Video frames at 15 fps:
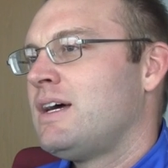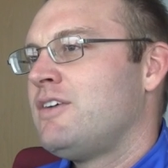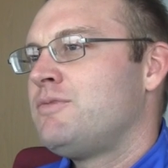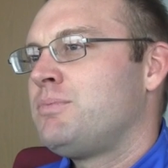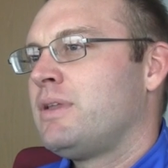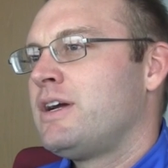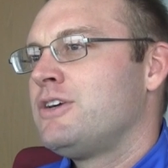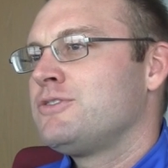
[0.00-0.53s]
I
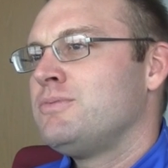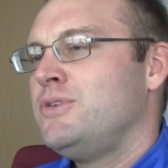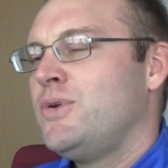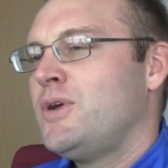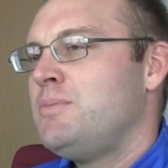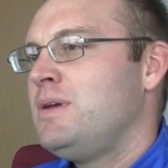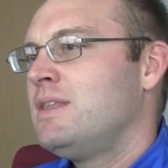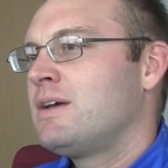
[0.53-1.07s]
have players from
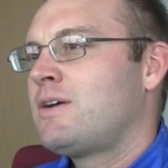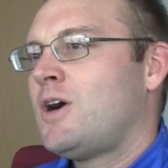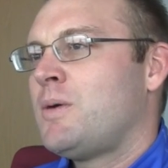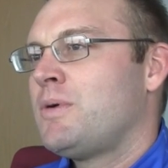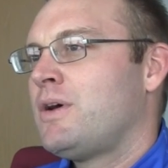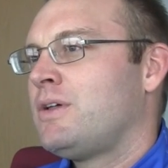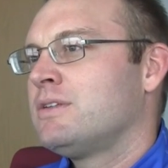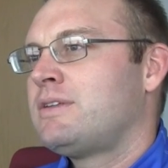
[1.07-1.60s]
UAB that call
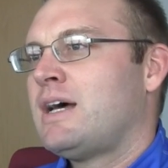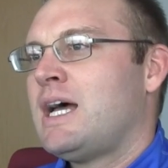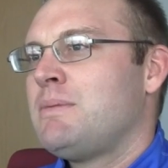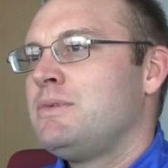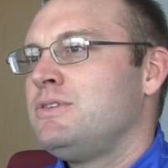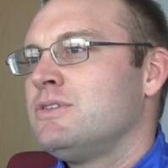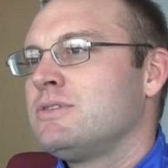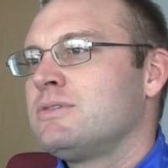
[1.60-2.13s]
me all the
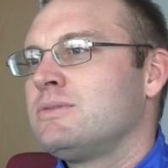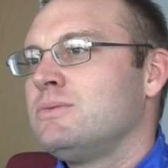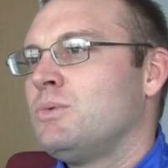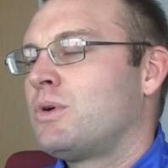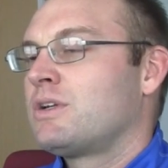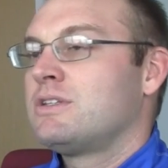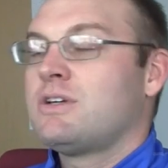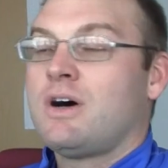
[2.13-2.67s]
time and just
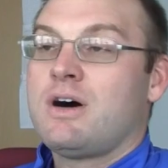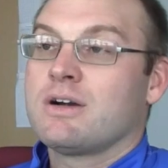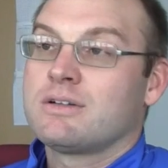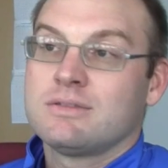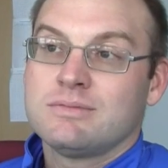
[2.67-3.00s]
want to talk,